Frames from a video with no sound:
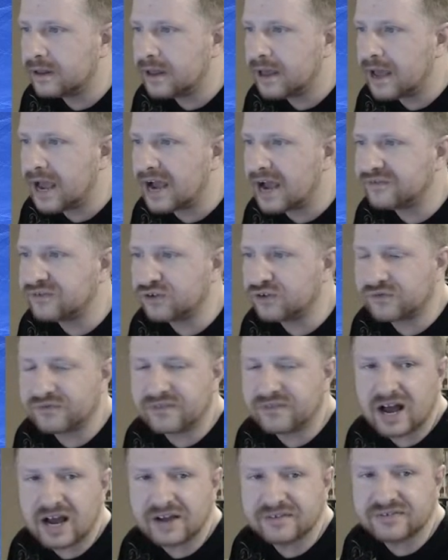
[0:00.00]
after
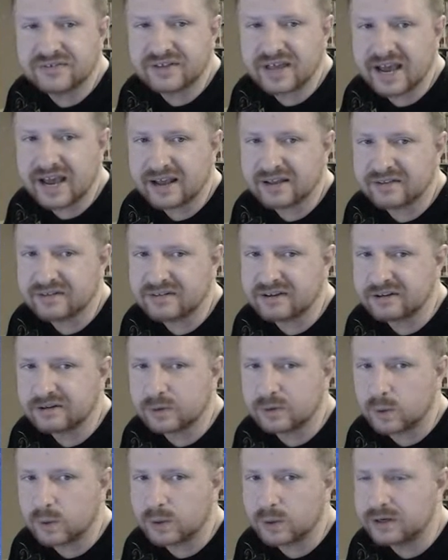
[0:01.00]
5 seconds, he's
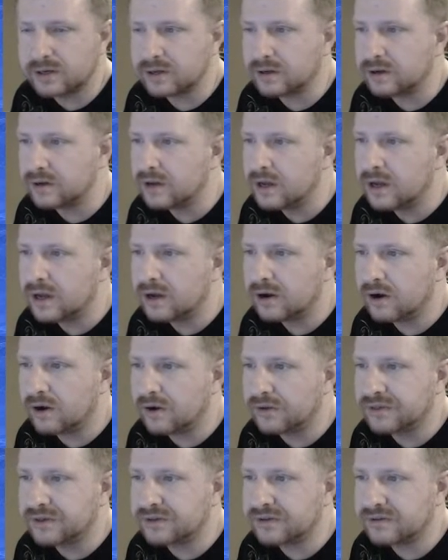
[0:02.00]
going to
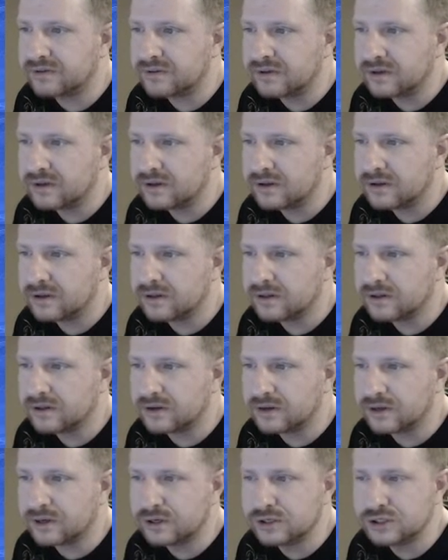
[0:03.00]
call this
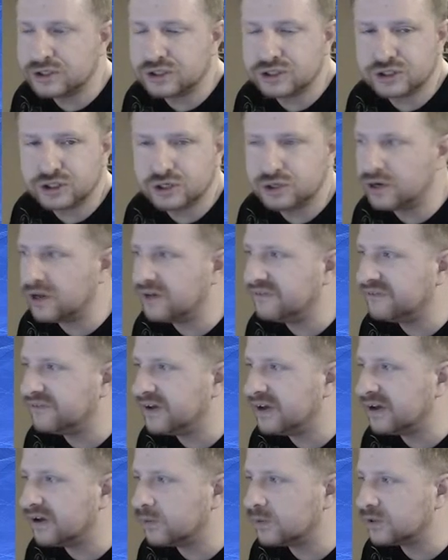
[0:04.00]
do shoot
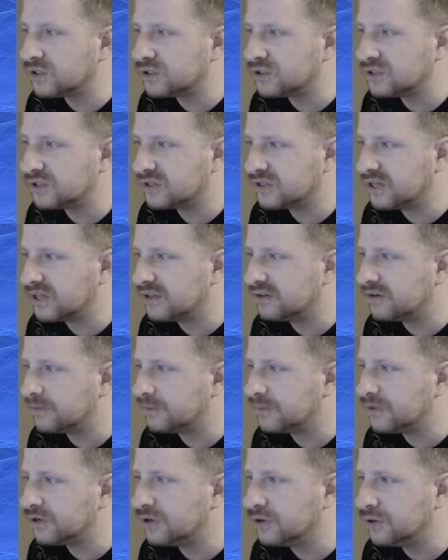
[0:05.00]
event, which sends
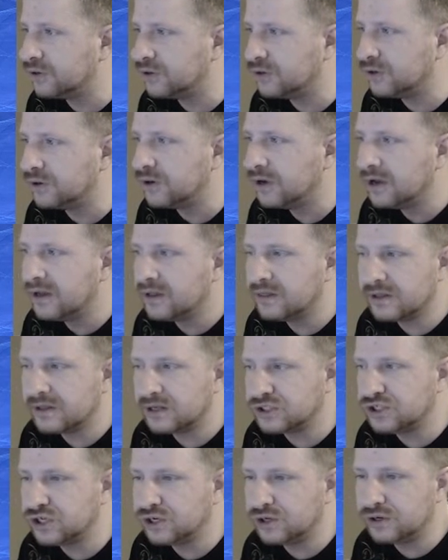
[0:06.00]
them to the
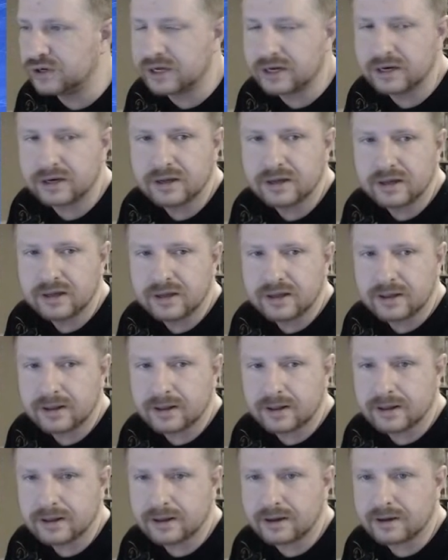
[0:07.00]
shooting
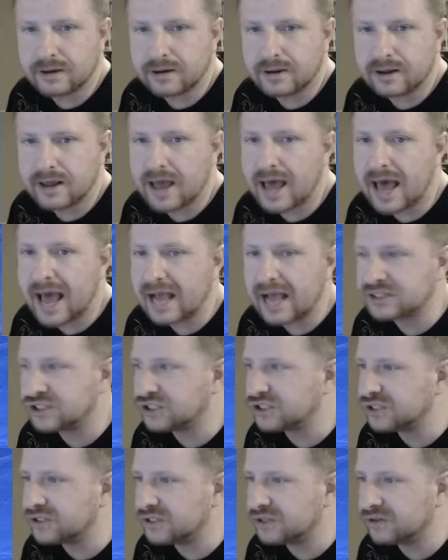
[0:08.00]

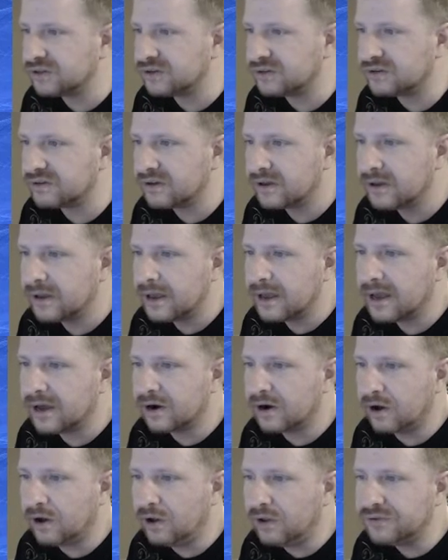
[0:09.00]
actions.
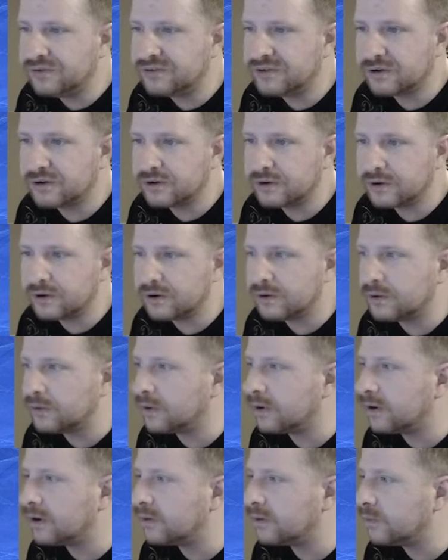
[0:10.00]
And
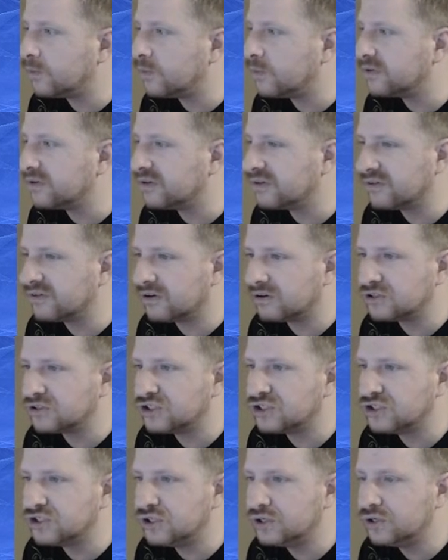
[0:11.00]
also, once he starts
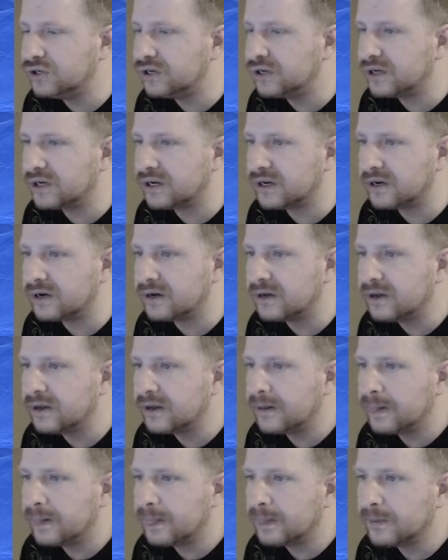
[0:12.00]
shooting,
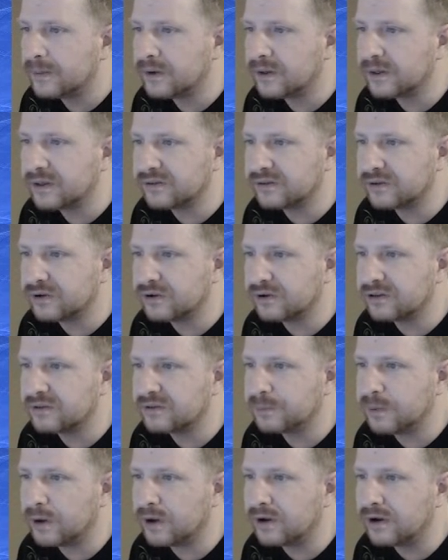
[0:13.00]
well, he's going to
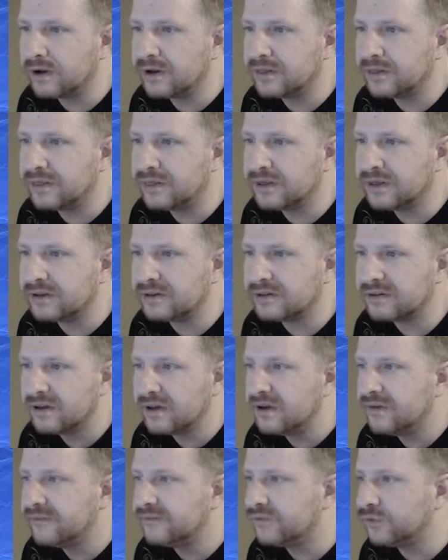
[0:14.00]
spawn this
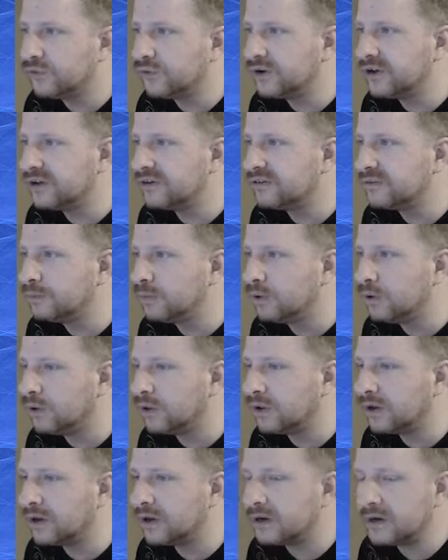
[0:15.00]
freeze
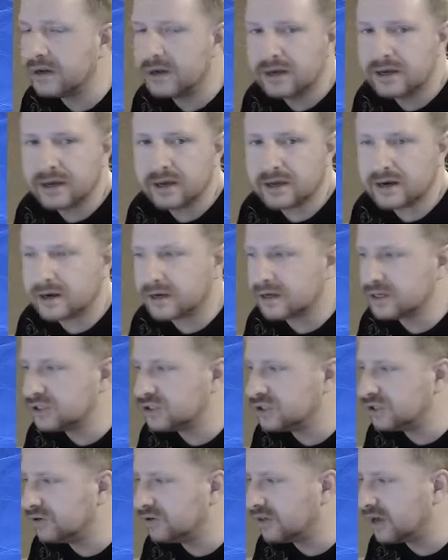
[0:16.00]
bullet, and I can
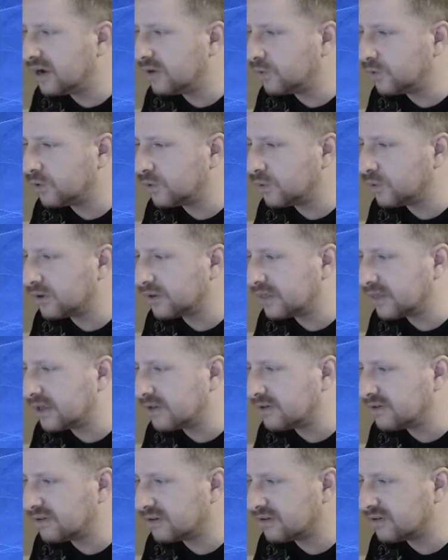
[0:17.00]
show that real quick.
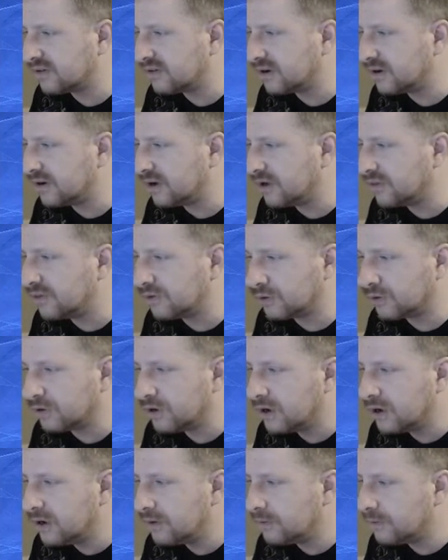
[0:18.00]
That's just a
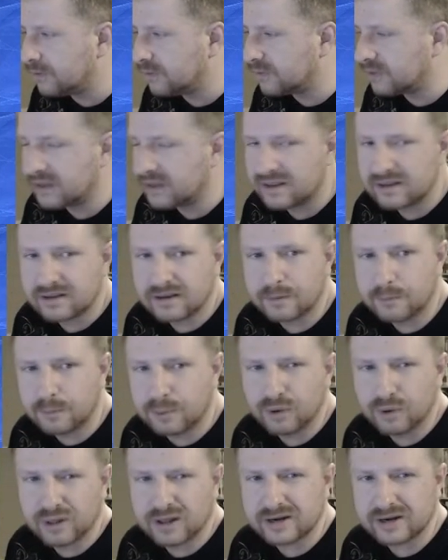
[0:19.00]

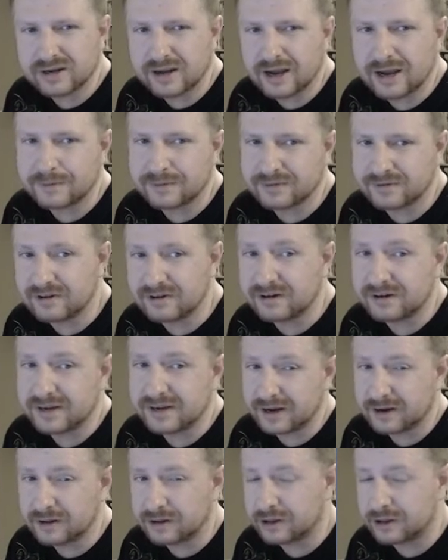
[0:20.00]
bullet type. It's not
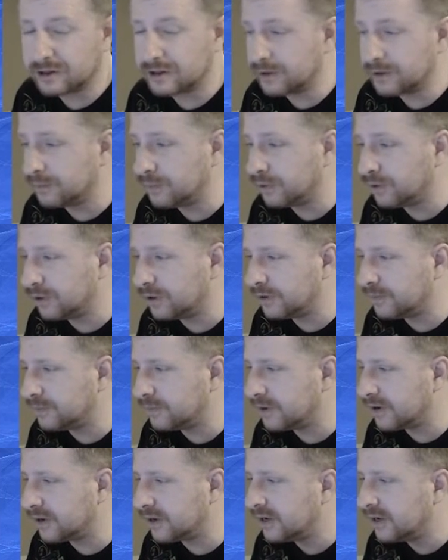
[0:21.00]
technically a bullet,
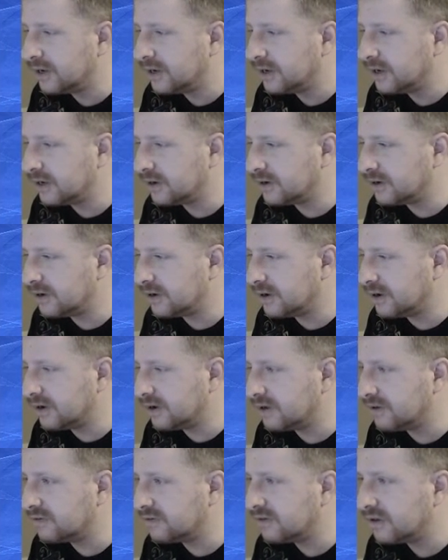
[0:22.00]
but it
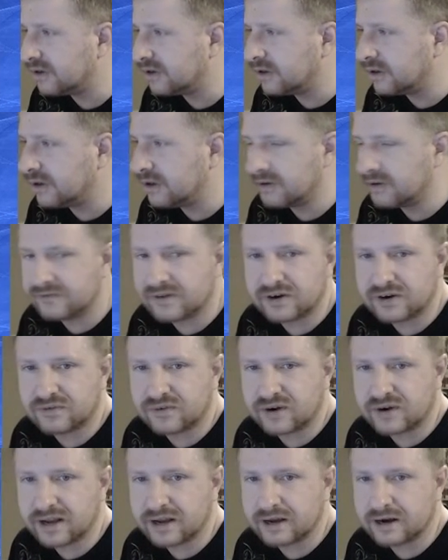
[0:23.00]
does, if I
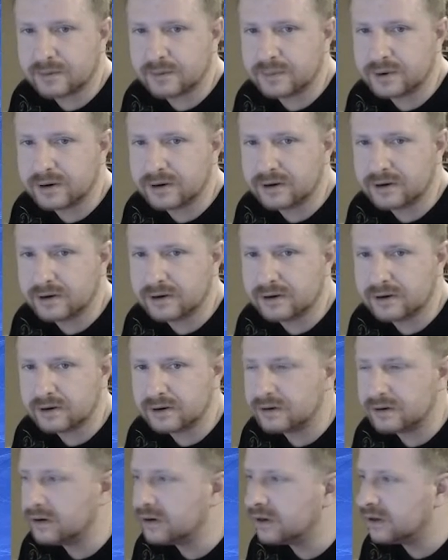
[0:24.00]
drag it up
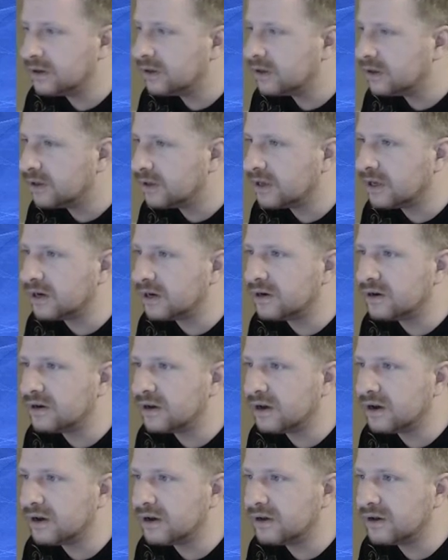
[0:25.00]
here, it
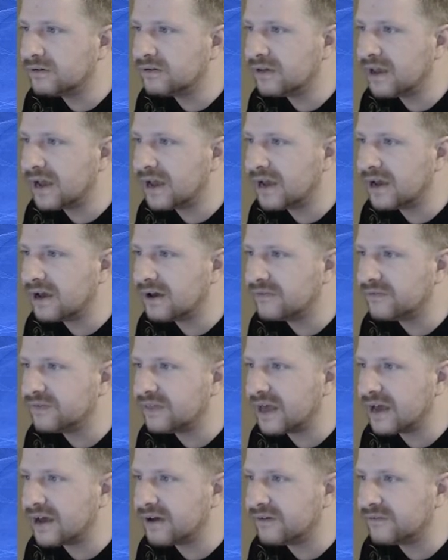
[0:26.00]
does have
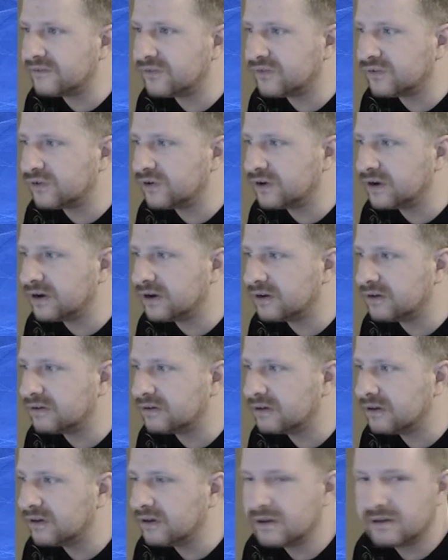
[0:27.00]
that
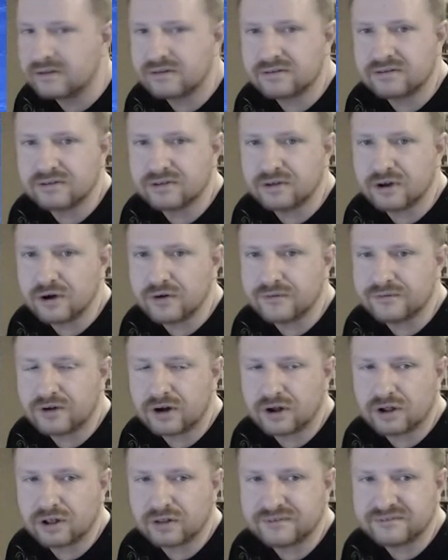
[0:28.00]
freeze
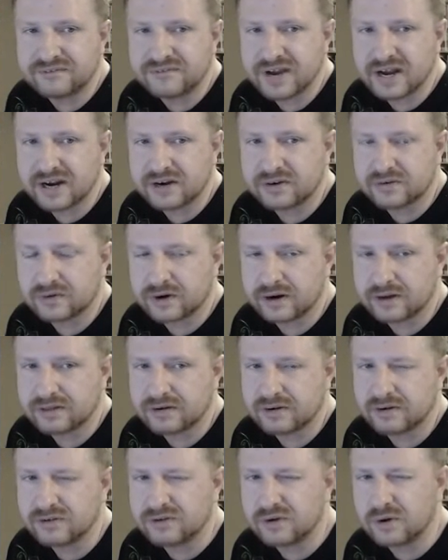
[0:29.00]
snowfall effect right
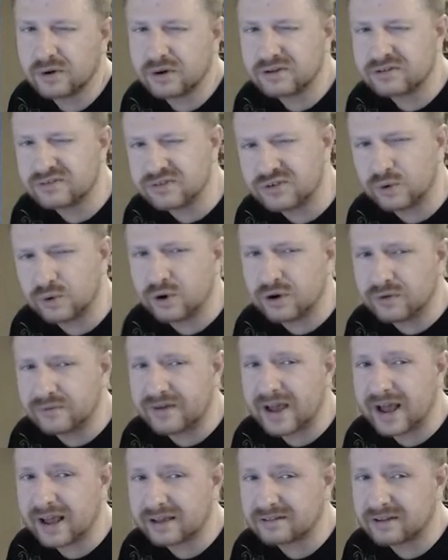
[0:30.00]
there. So it sort of
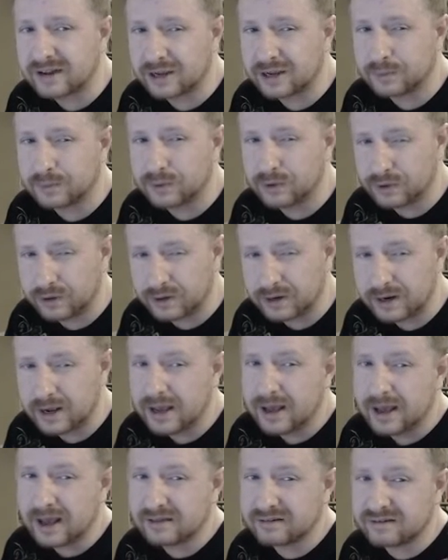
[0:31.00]
acts like a bullet,
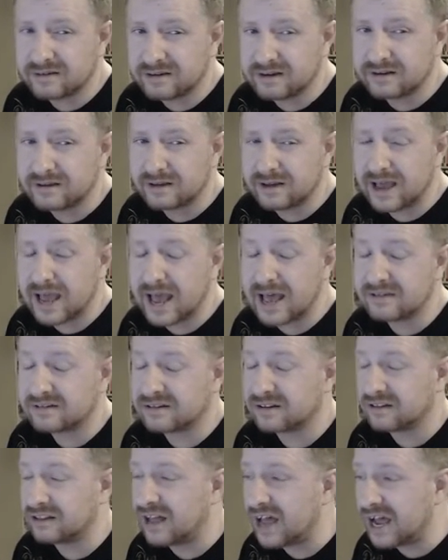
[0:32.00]
as it has
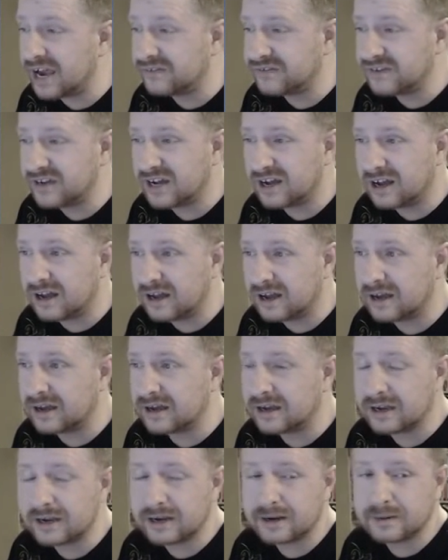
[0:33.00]
a
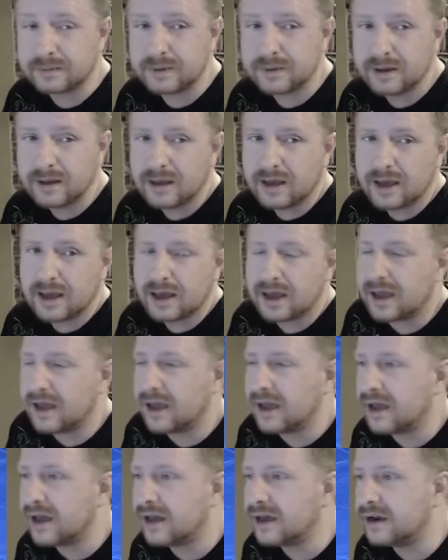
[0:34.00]
lifetime,
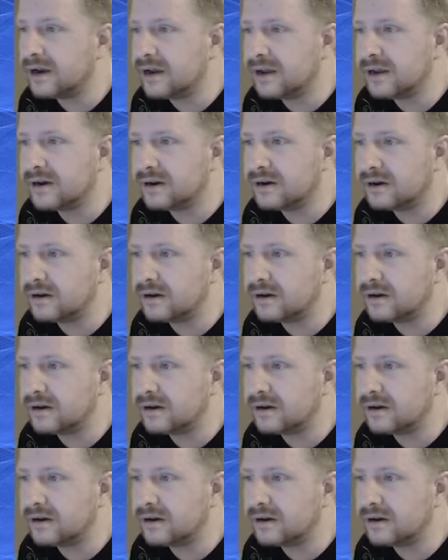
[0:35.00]
and it